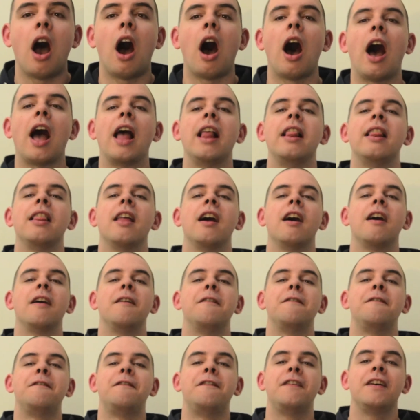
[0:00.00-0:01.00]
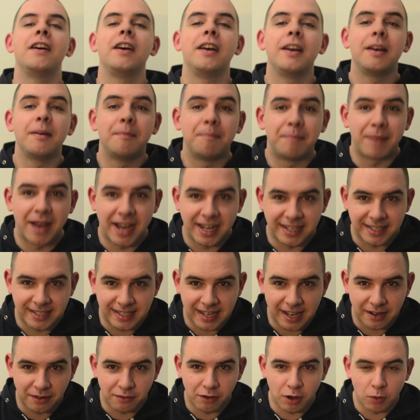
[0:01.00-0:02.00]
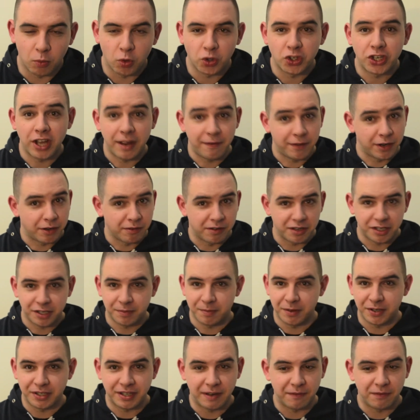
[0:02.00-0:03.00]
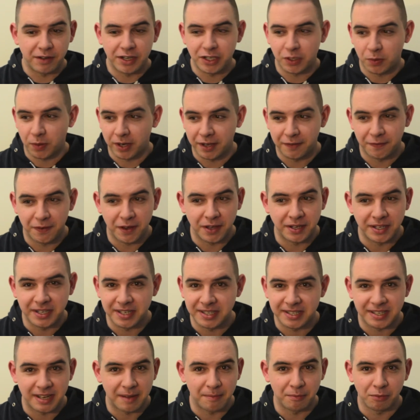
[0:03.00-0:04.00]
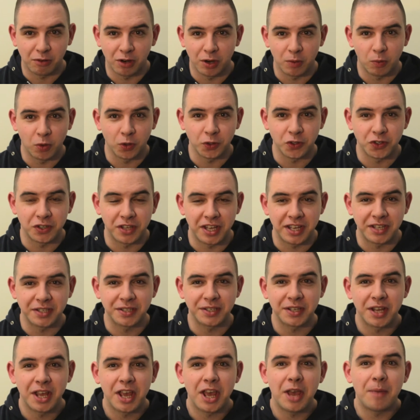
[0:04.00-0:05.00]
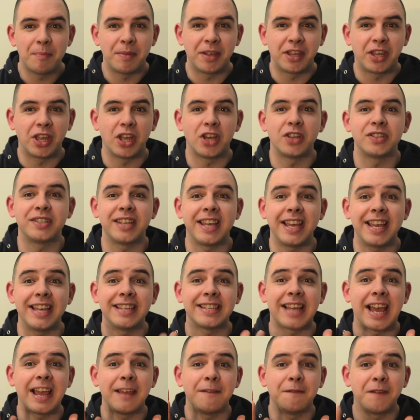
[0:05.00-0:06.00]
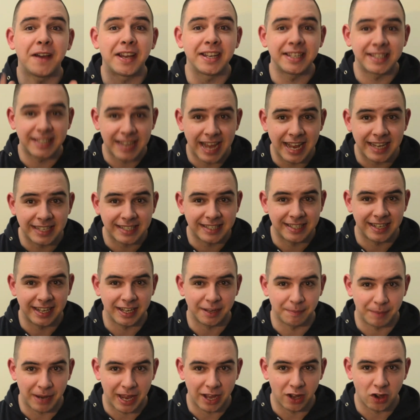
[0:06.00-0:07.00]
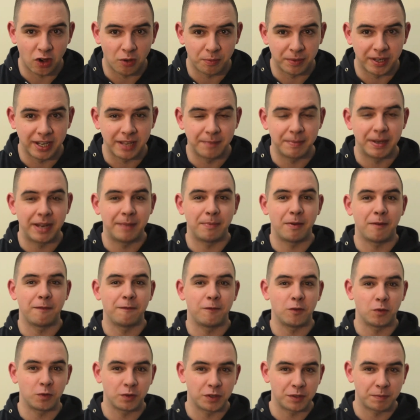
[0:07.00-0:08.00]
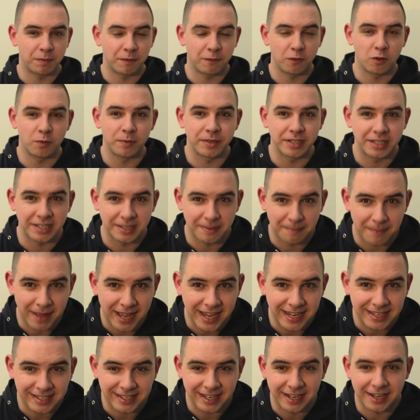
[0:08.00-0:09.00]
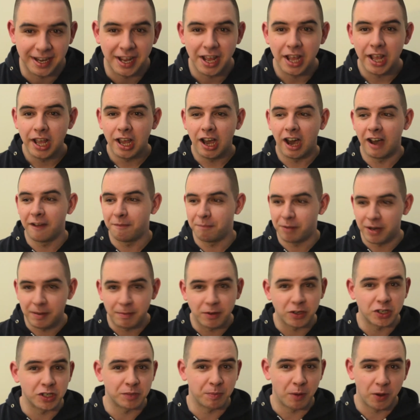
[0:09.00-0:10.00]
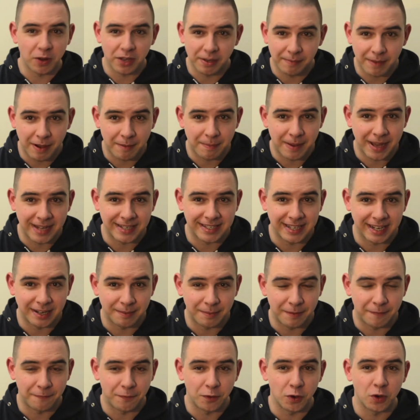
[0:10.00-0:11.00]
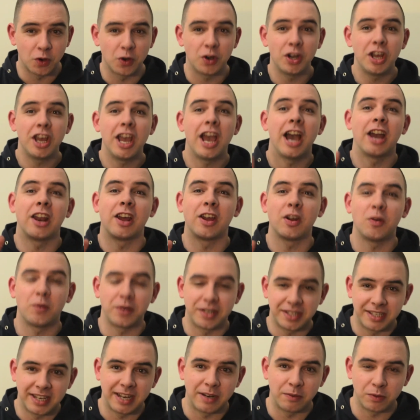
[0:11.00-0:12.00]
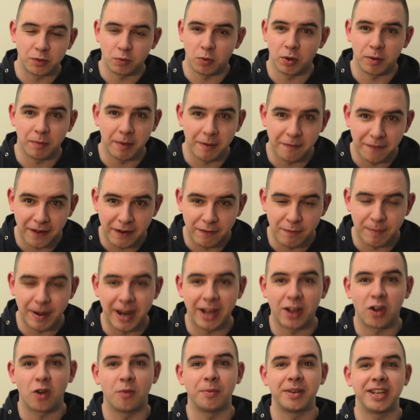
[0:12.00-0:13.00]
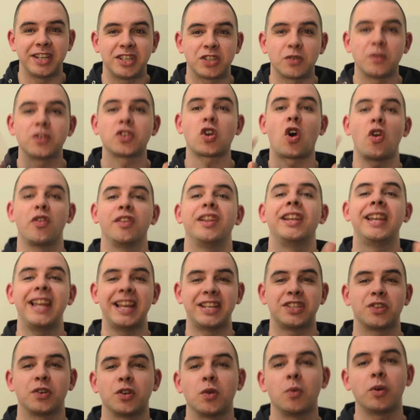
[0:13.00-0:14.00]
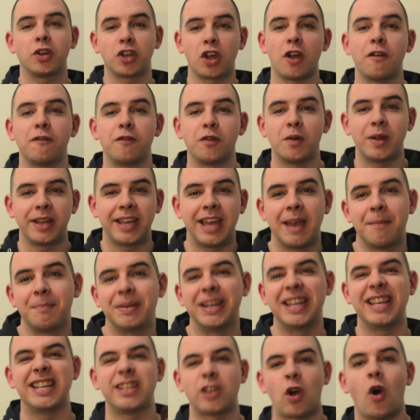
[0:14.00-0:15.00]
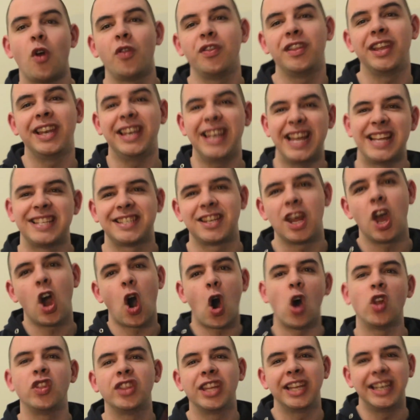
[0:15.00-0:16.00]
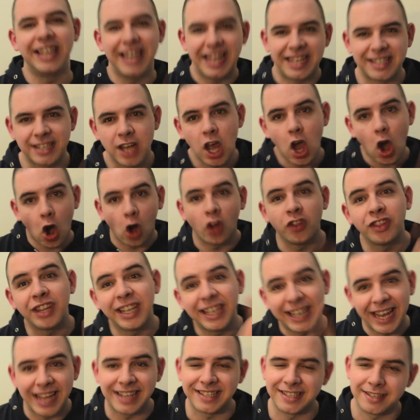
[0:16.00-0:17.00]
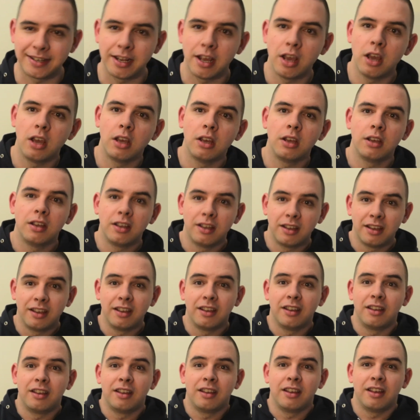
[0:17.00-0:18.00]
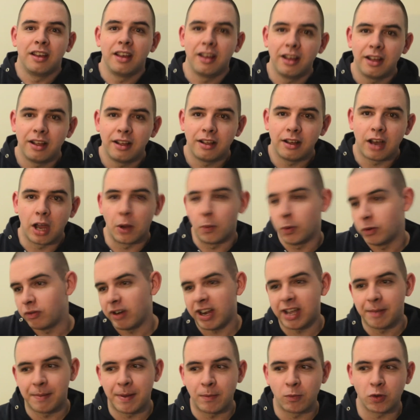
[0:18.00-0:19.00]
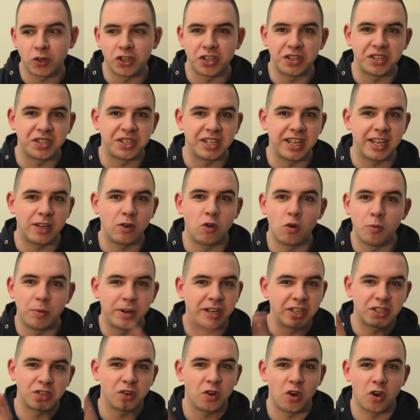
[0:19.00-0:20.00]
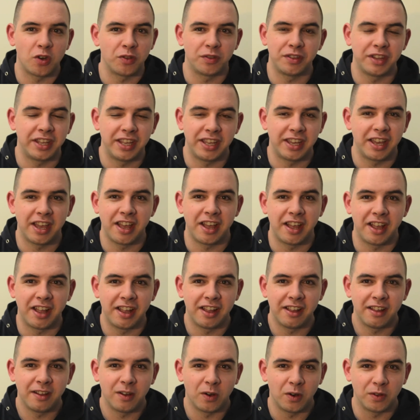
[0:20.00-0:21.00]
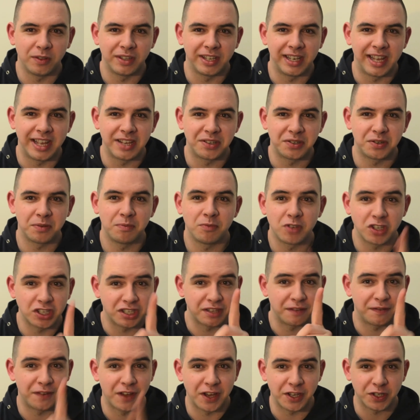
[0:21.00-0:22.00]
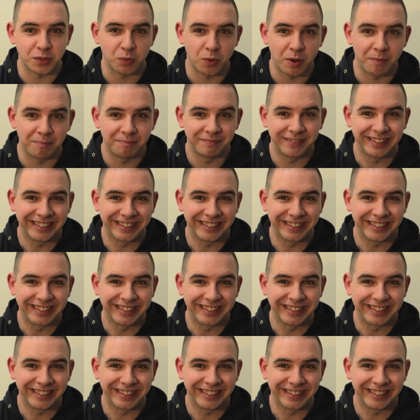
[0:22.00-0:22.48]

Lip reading: I love Bad Santa. I watch it every Christmas. Every 23rd of December I watch this because it is a fantastic black comedy. Billy Bob Thornton's performance is amazing. I've pretty much spoken about Bad Santa before, and I always said it was one of my favourite black comedies, so it's on the list. I don't want to go through it again, but it is on the list, on the list, on the list. I would recommend watching the sequel, but it's not on the list, just the first one.